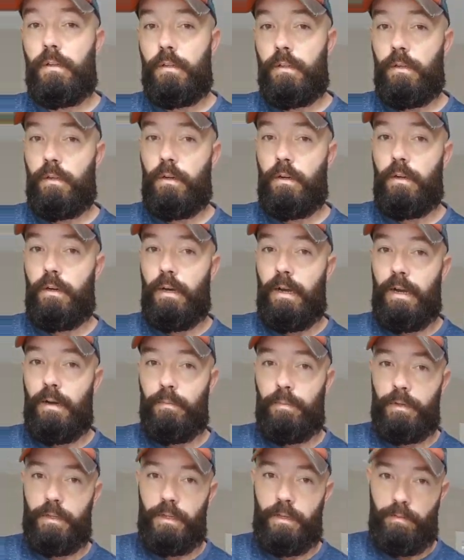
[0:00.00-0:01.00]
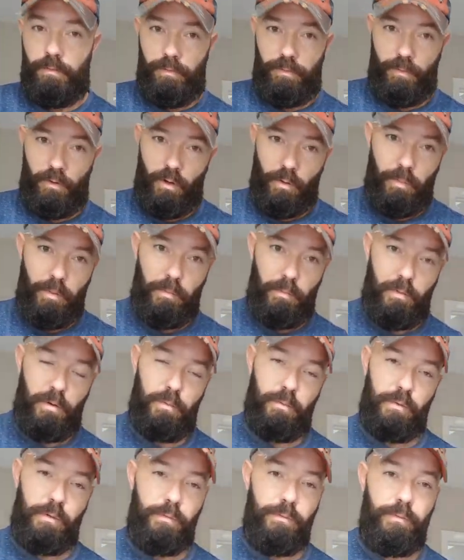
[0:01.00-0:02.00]
So I believe a couple
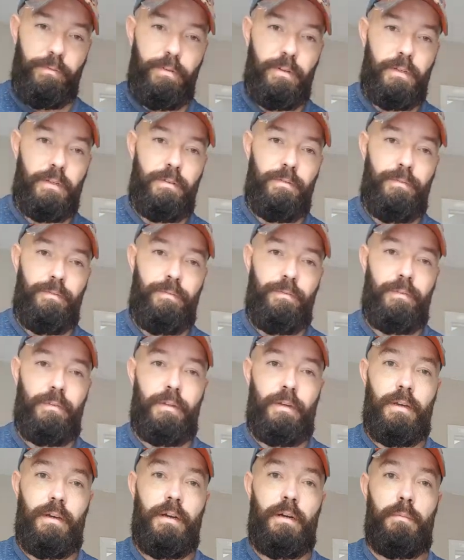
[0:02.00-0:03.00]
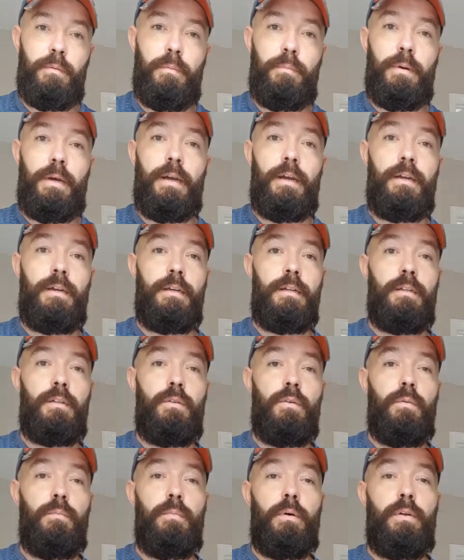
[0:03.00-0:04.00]
more months, I'll be back
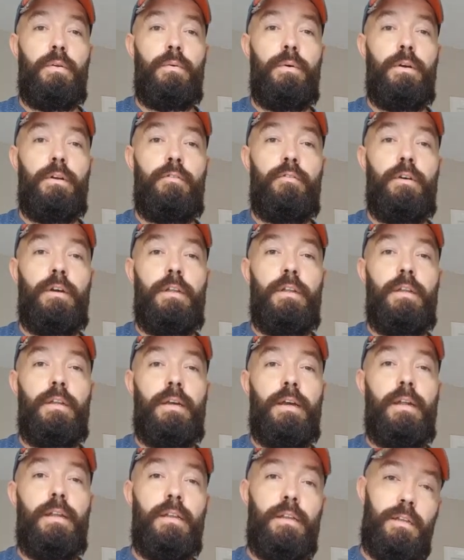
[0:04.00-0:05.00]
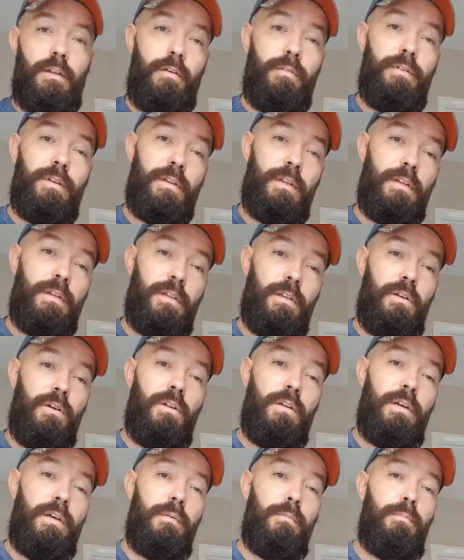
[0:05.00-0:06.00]
doing bodyweight training again. Obviously,
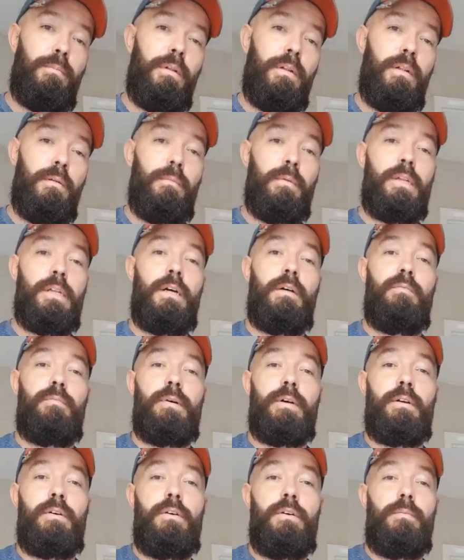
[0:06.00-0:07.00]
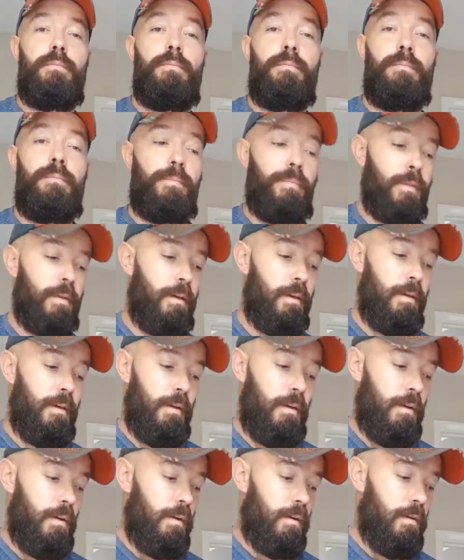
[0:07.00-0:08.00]
slowly building myself back up.
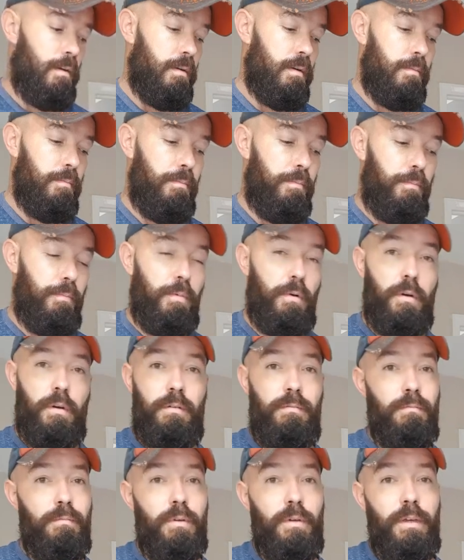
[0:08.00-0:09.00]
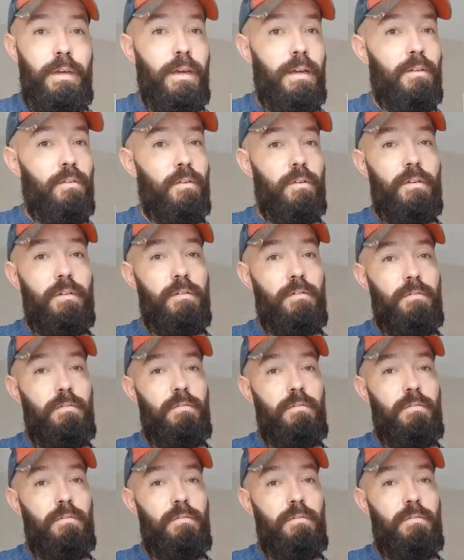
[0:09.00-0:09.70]
But but yeah, just